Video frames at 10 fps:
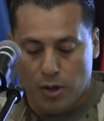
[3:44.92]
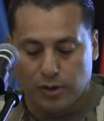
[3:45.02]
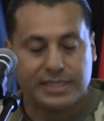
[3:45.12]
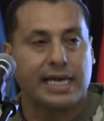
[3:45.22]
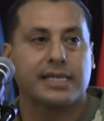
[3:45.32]

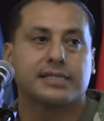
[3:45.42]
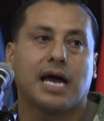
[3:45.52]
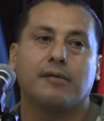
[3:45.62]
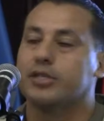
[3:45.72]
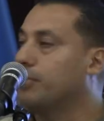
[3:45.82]
or taking the
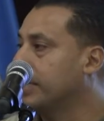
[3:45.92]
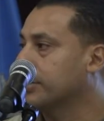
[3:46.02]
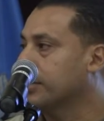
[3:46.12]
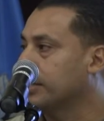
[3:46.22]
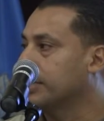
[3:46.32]
time to
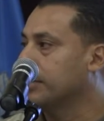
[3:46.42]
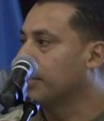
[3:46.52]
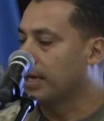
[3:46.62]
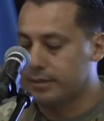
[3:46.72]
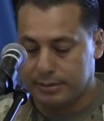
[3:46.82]
mentor a
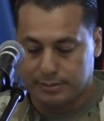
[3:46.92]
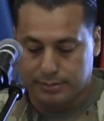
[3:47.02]
teammate.